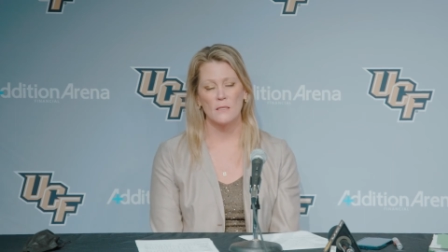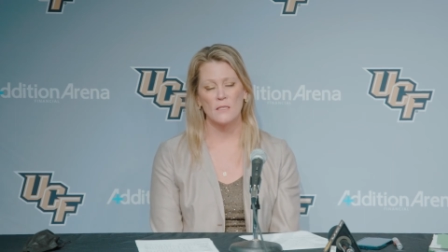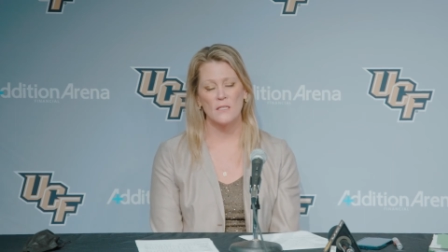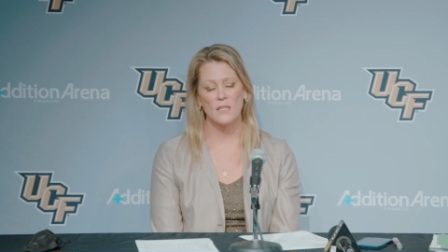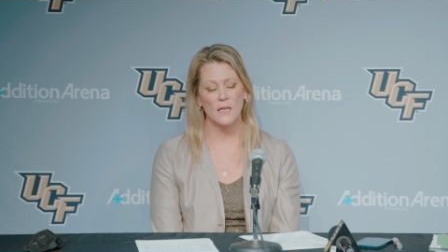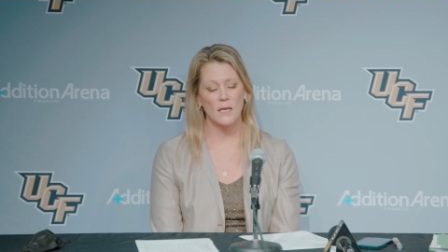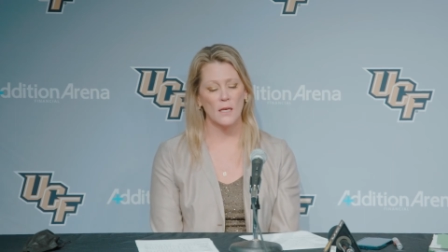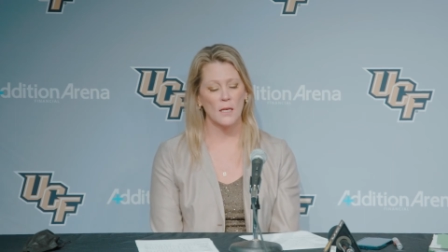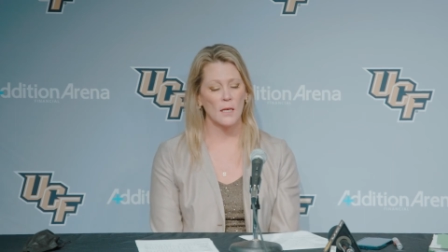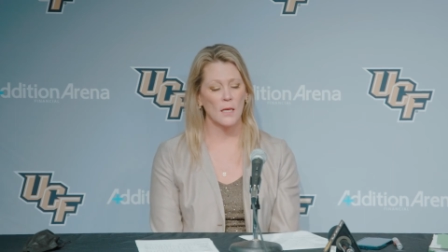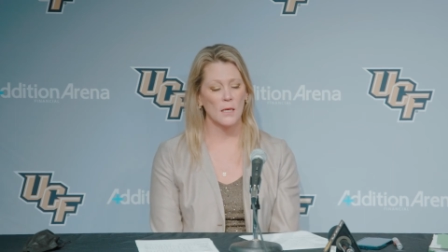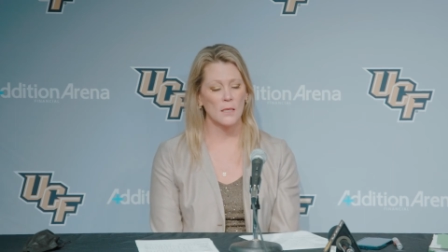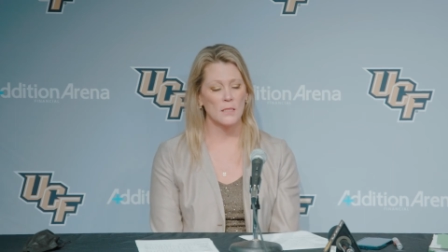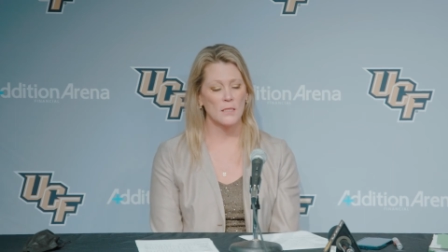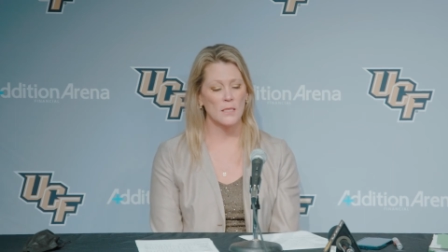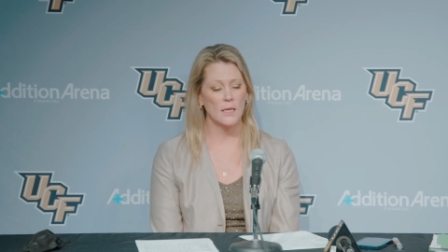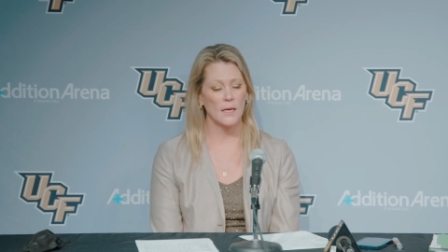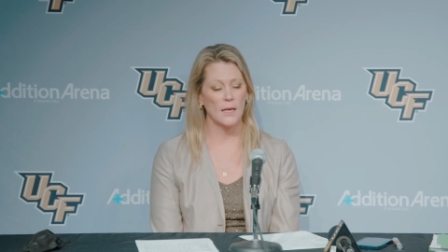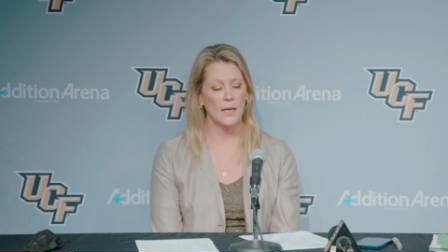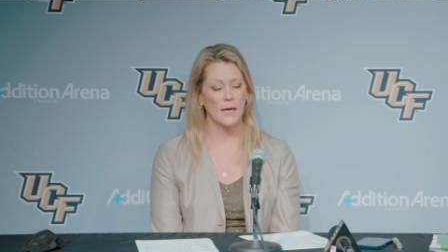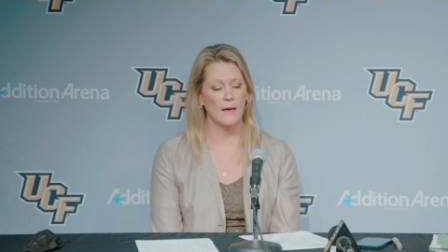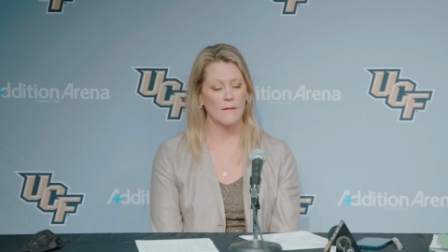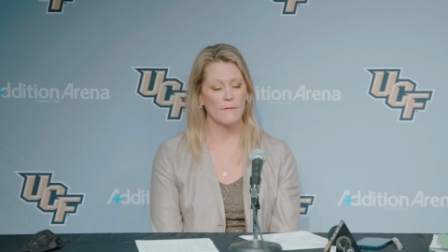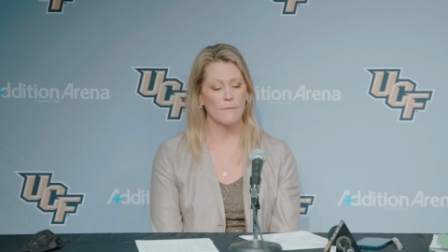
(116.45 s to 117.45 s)
second in
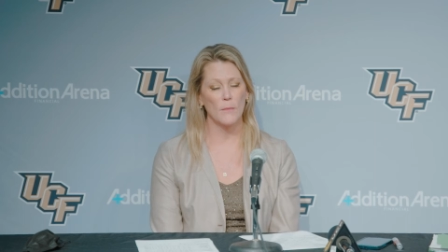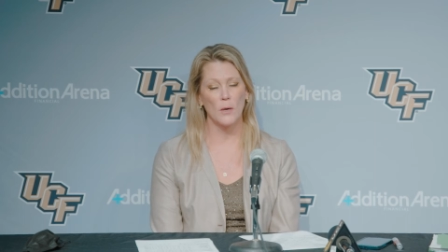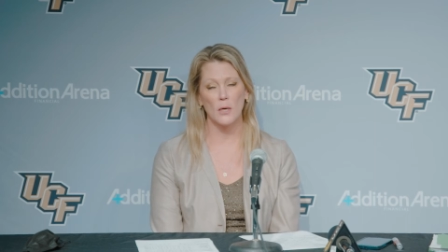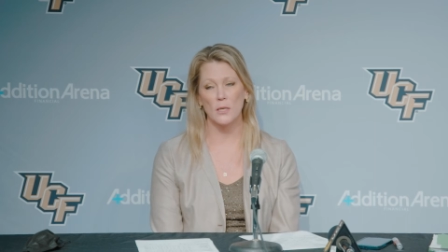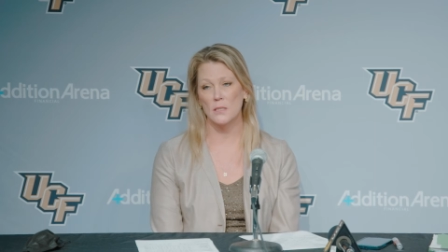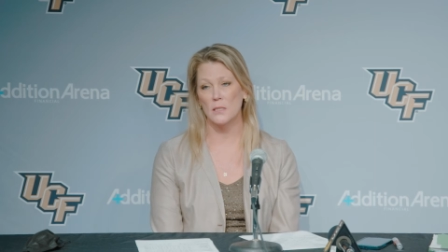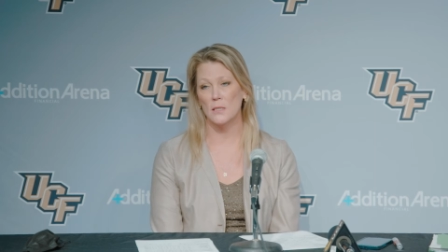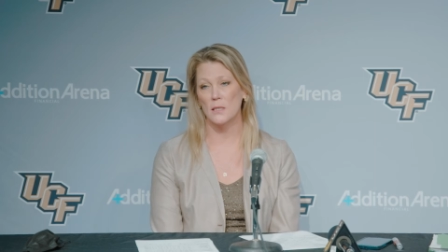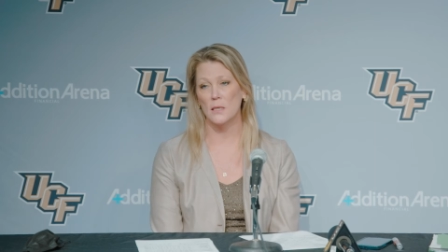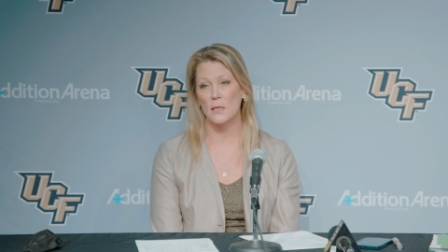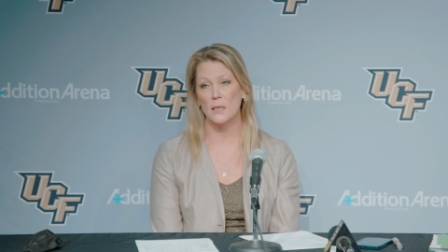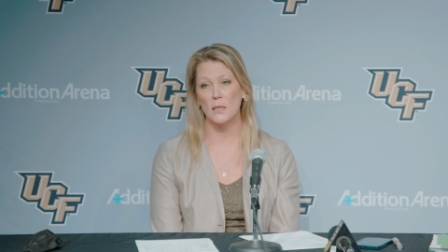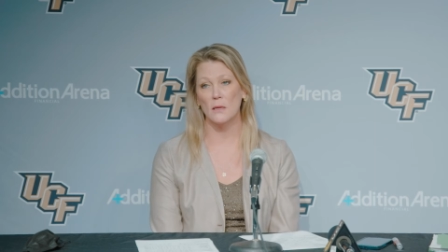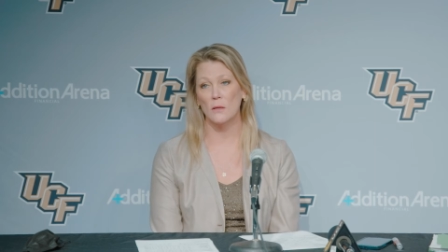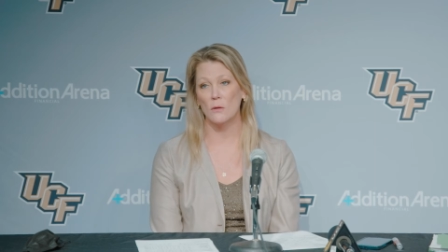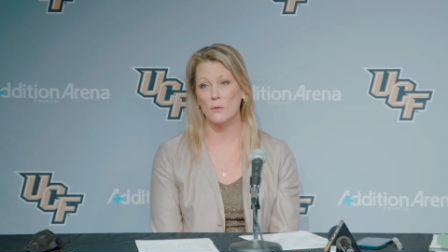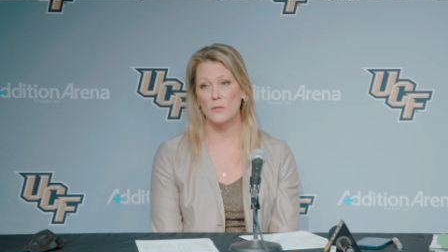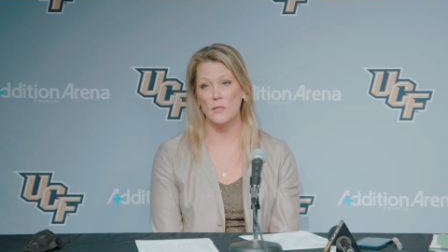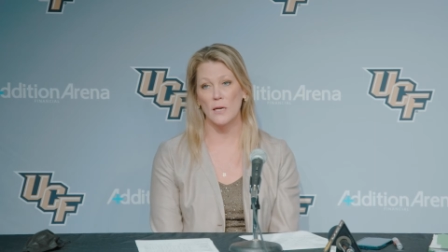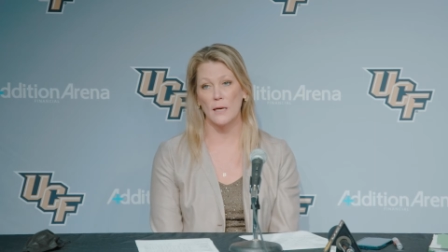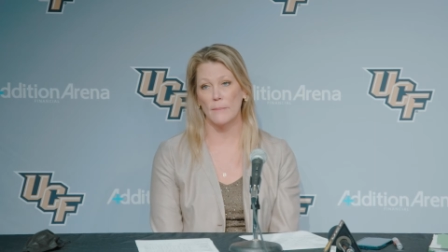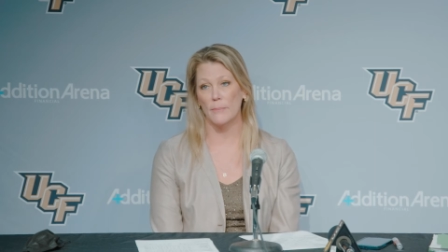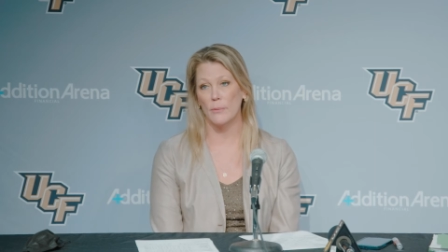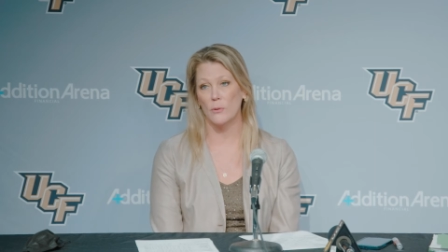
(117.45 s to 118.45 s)
second half, Masseny hitting those
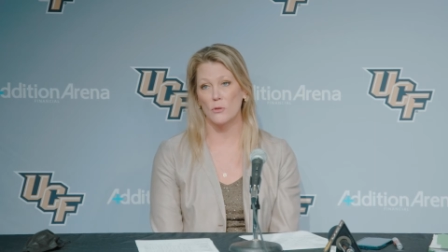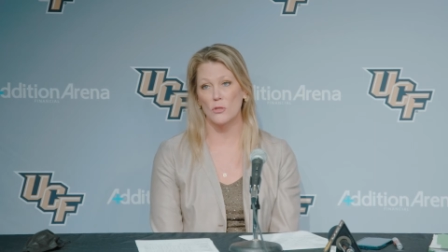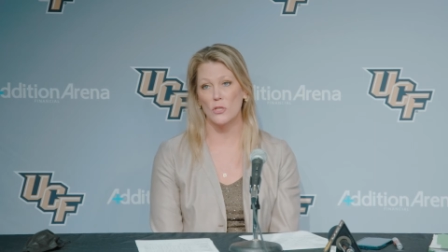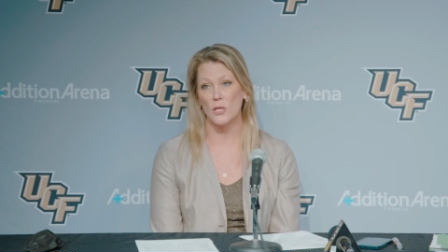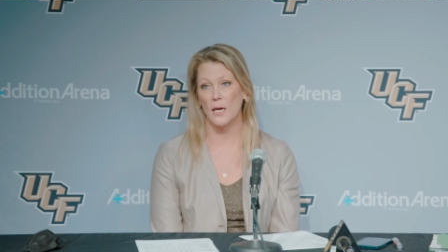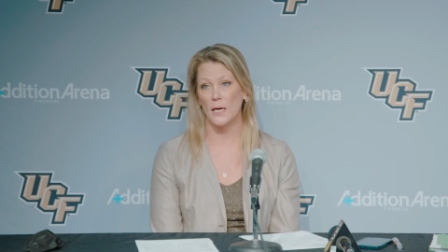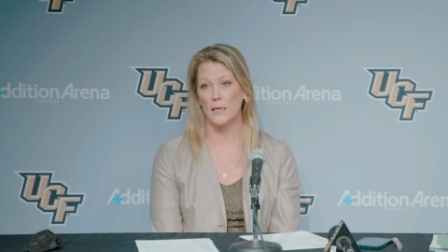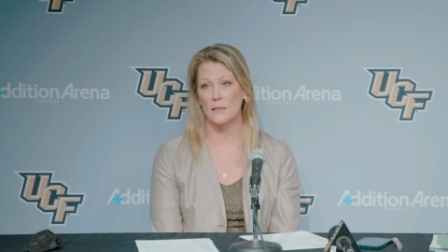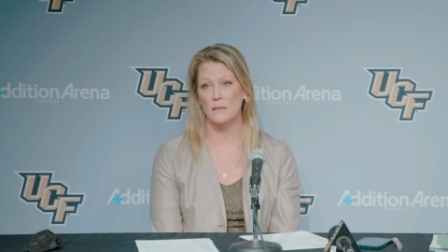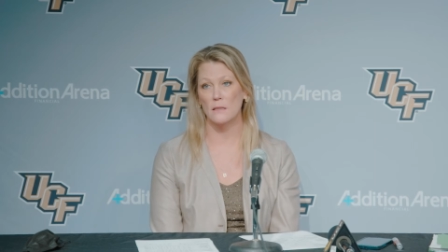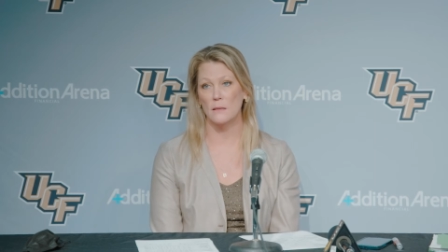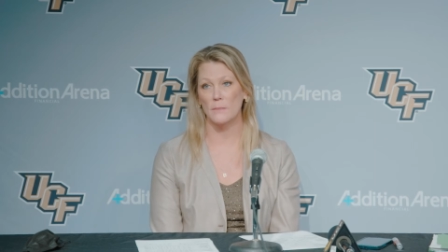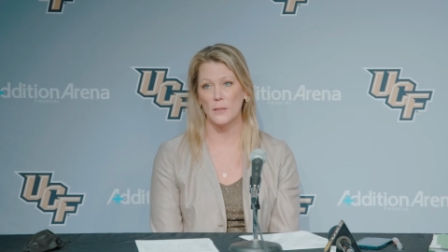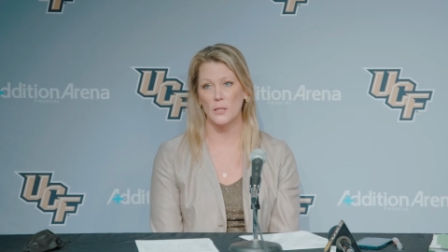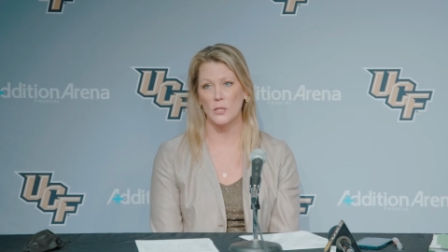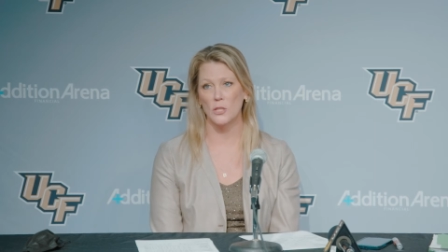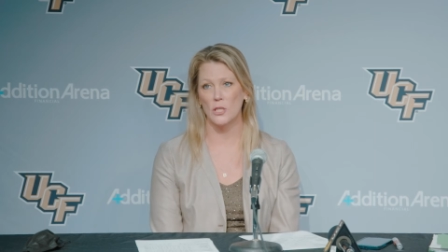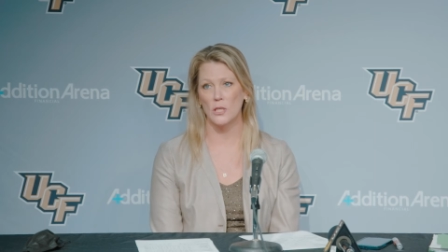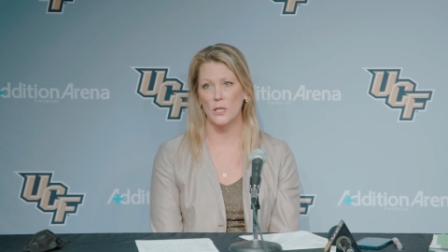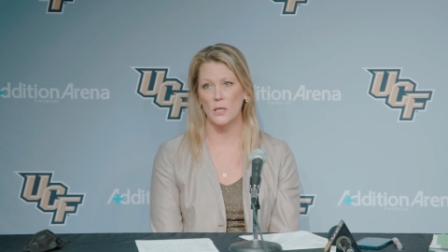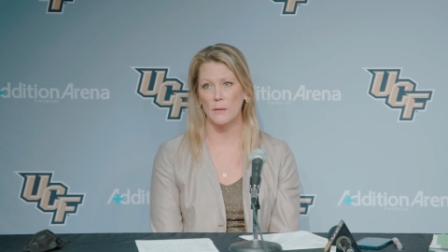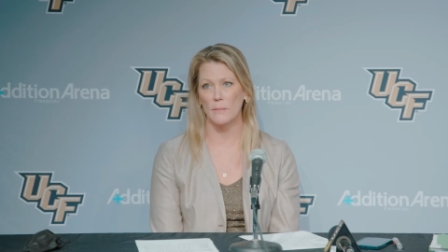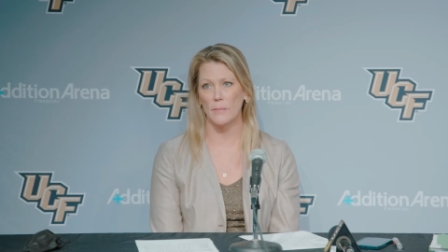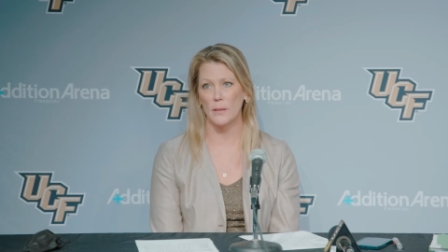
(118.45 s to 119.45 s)
high post shots. I mean,
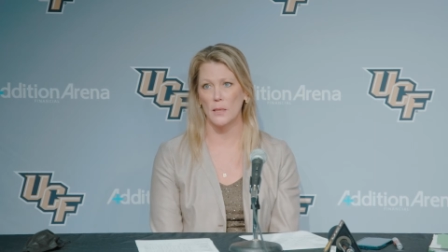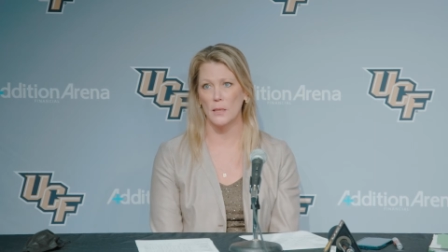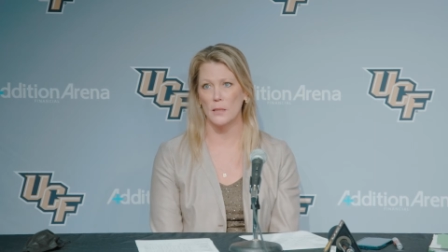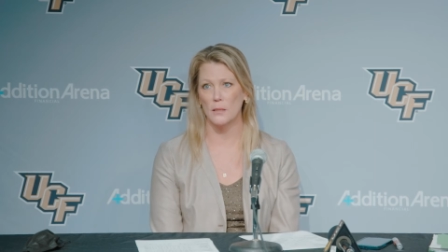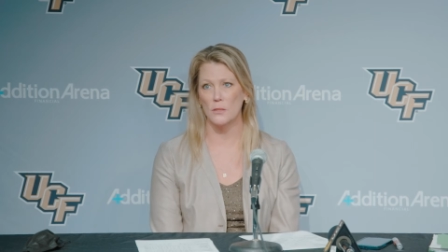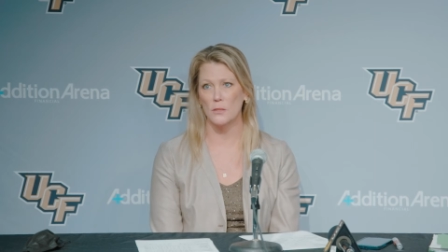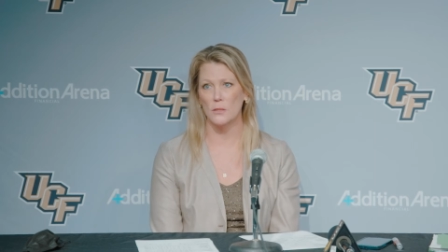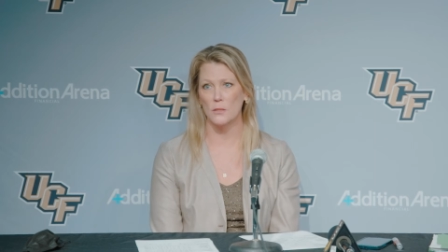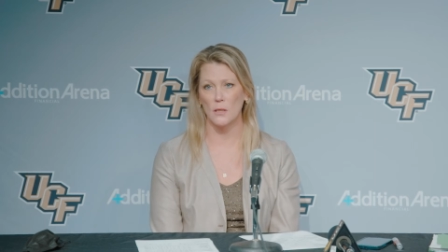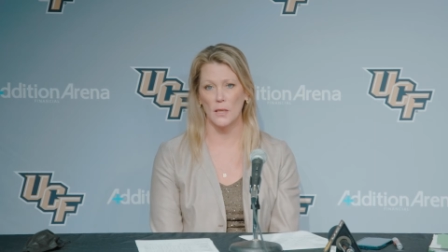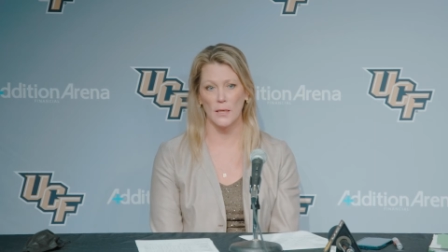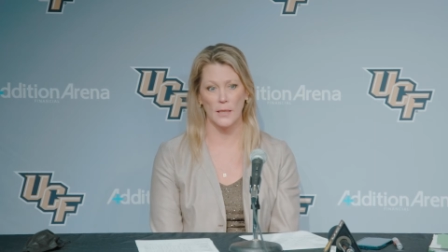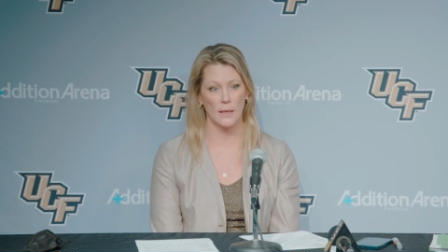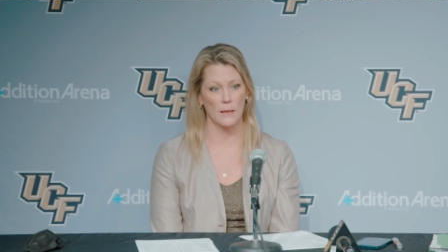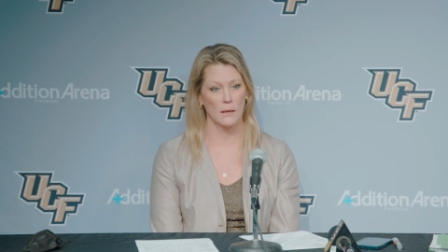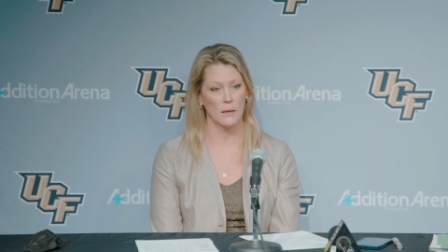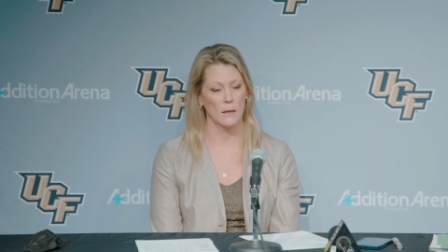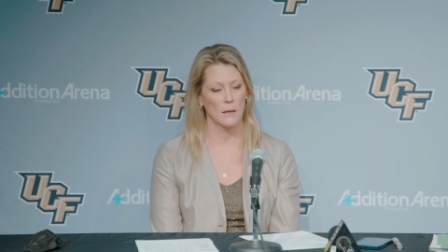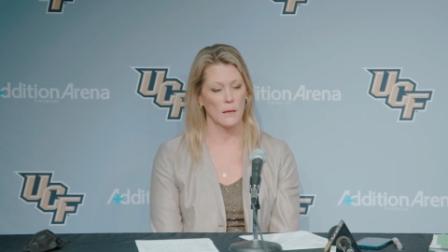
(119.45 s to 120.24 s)
she hit a bunch. Like,